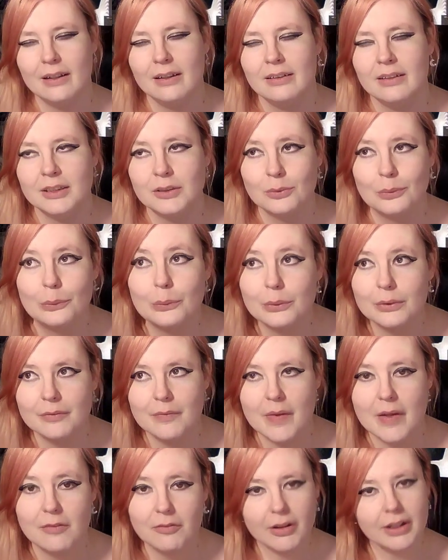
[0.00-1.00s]
I liked all of
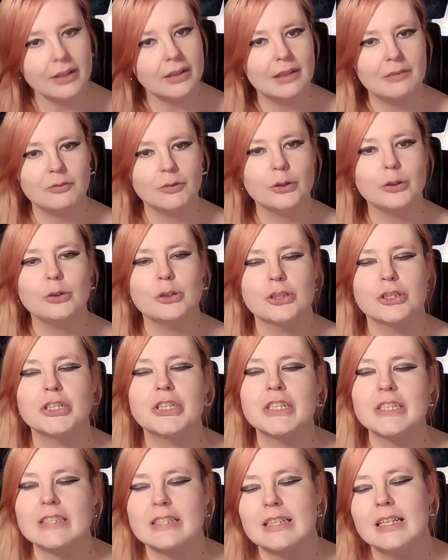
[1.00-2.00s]
their final
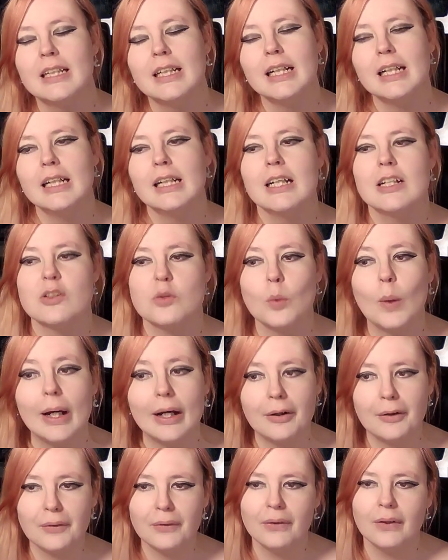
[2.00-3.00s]
evolutions as
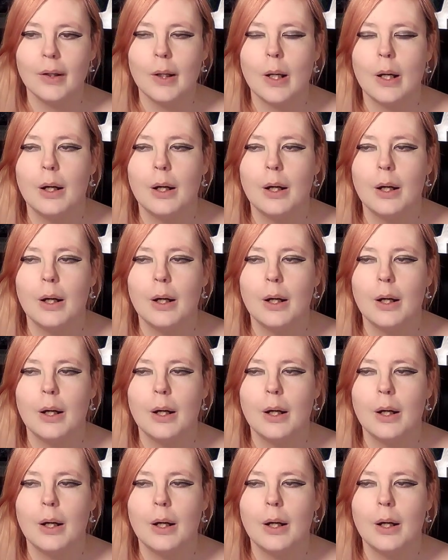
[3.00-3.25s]
well.